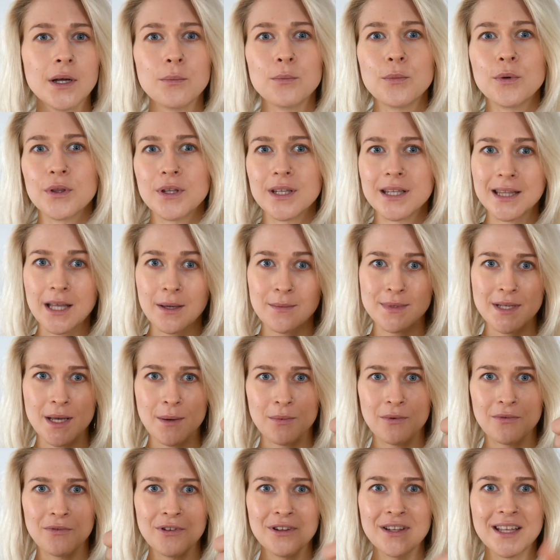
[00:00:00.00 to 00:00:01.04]
Put the thumbs
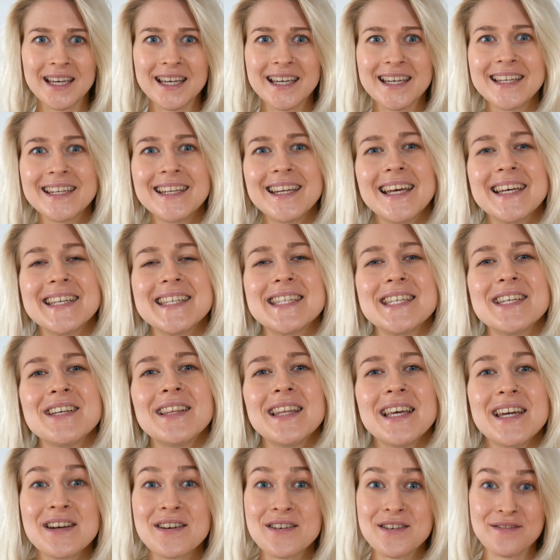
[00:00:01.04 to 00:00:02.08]
up if you like it. See you
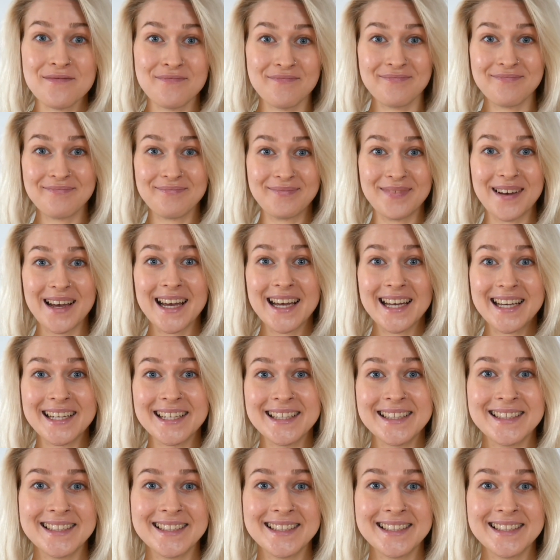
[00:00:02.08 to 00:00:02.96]
later. Bye.